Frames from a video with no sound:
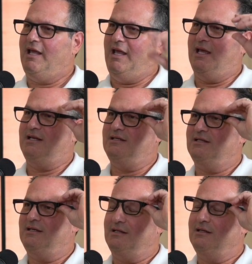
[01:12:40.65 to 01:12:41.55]

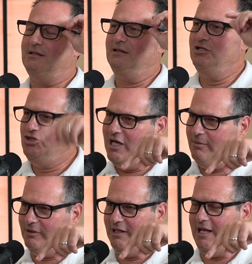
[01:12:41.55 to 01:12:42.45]
and
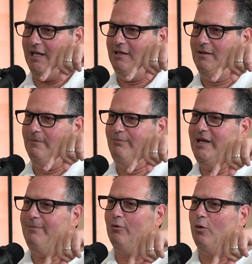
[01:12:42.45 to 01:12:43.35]
legitimately,
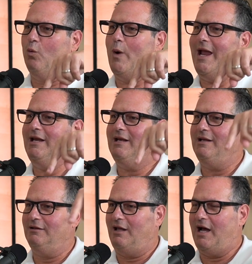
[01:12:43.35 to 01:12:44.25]
people waited
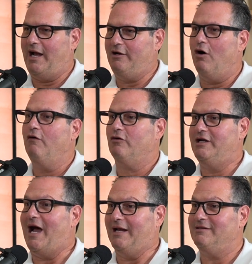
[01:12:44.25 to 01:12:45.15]
in line
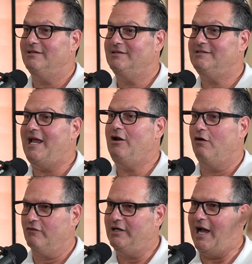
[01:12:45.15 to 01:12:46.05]
overnight, stayed
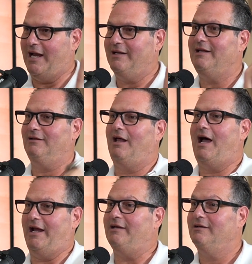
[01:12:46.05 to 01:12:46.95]
overnight in
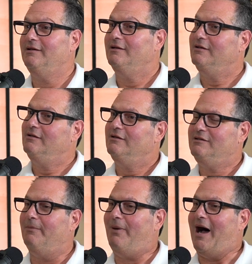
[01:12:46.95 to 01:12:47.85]
line
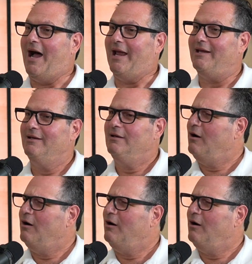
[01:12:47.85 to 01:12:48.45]
to buy.